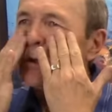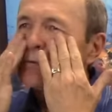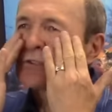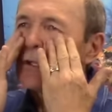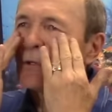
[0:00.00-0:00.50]

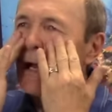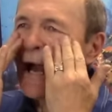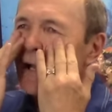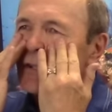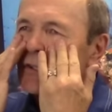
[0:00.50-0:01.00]
close to your
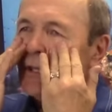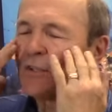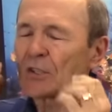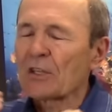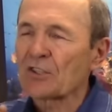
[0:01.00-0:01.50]
eyes.
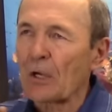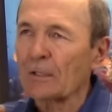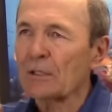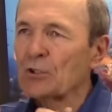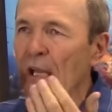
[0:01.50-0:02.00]
So they
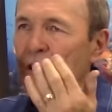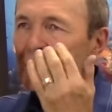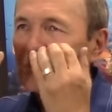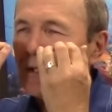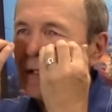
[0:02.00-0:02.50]
started to
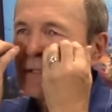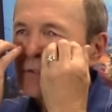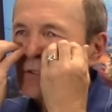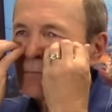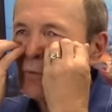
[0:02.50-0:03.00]
change, and the
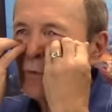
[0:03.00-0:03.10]
lenses